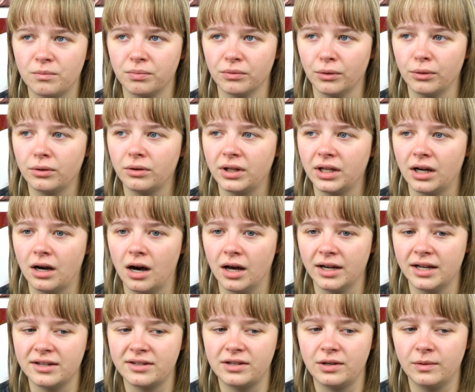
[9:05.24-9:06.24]
brutally
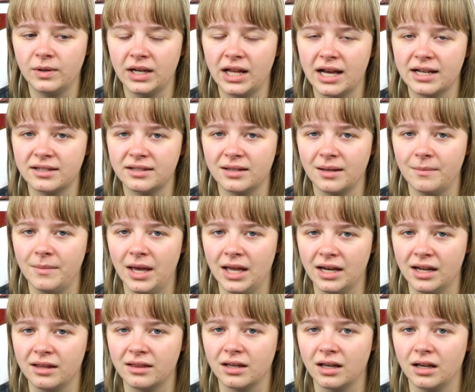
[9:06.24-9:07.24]
honest. You can ask them
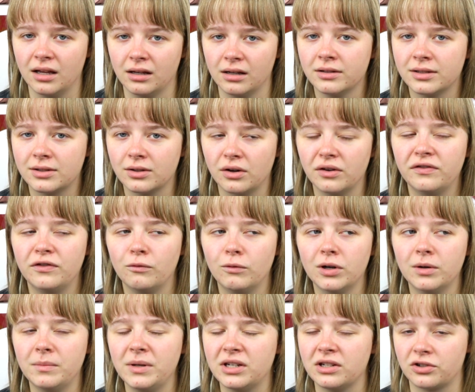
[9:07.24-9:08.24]
anything. So if you
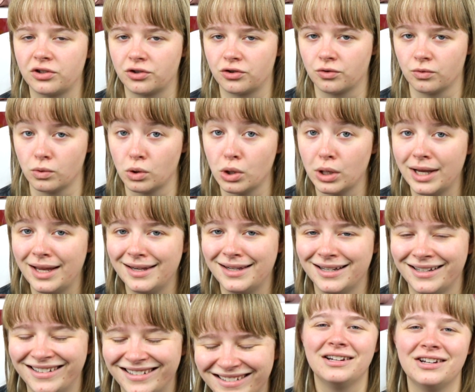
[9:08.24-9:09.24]
want to be destroyed,
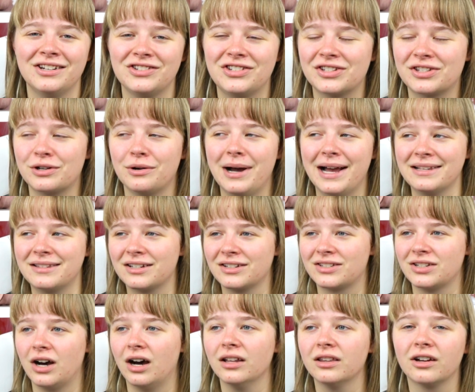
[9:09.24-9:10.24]
just go ask a
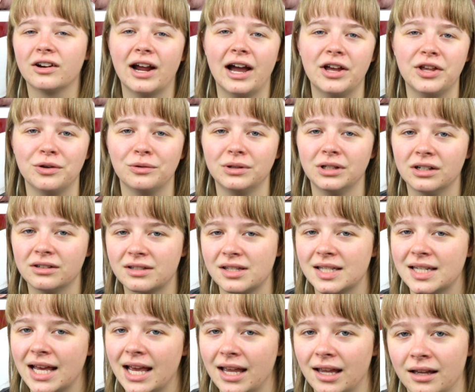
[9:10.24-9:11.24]
toddler how you look
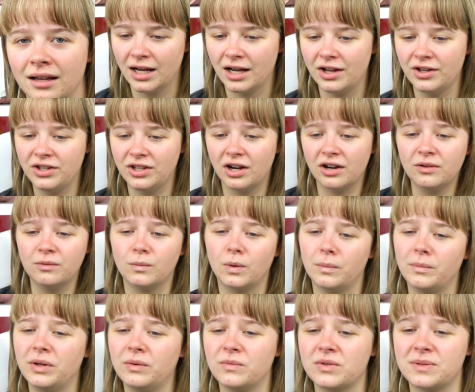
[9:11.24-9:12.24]
today. A young
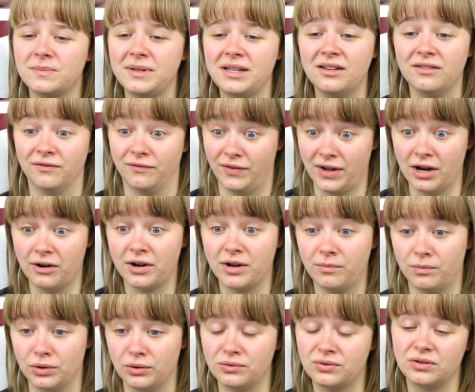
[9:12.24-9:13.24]
woman was being very
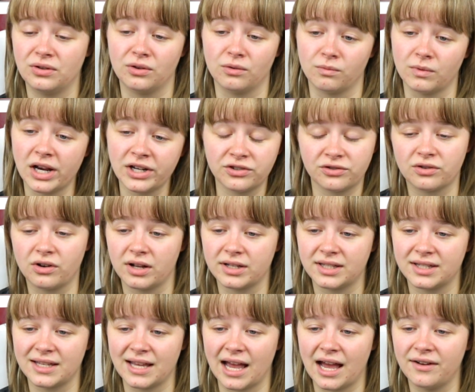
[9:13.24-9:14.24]
rude to the restaurant
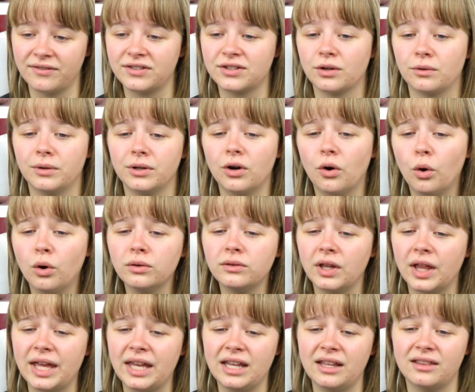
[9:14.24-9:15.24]
staff, so an old
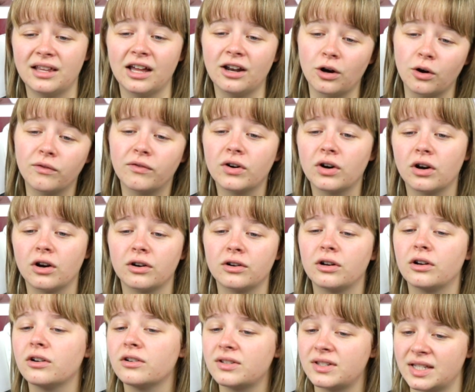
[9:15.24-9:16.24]
lady that overheard
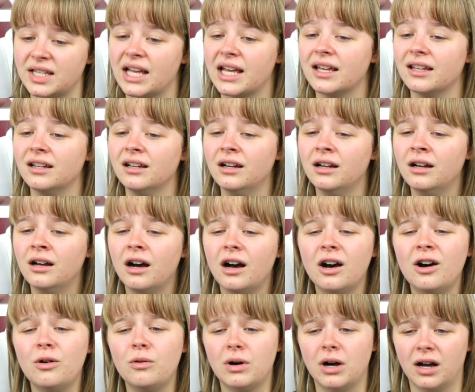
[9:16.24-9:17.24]
her said,
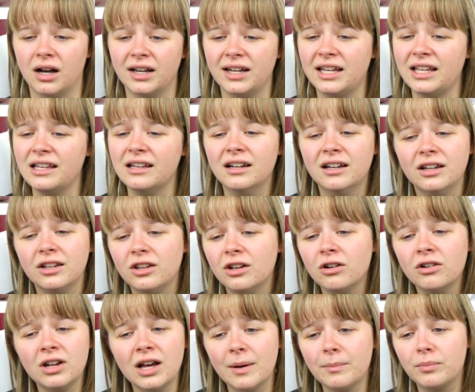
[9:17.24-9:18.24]
oh honey,
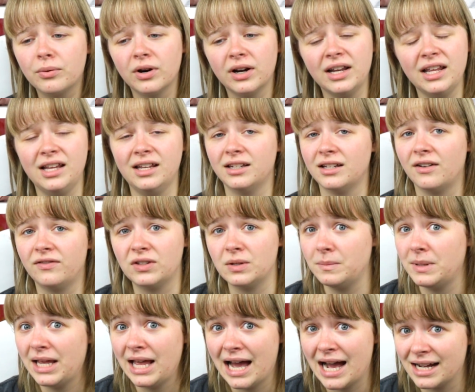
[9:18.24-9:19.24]
you're not pretty enough to
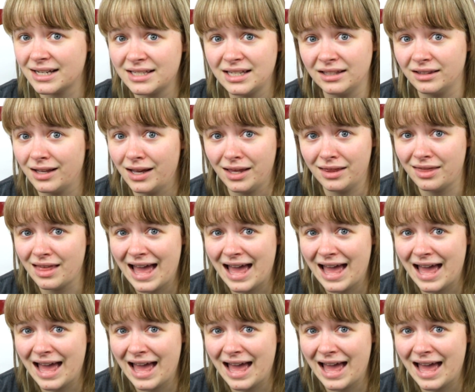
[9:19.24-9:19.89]
be acting like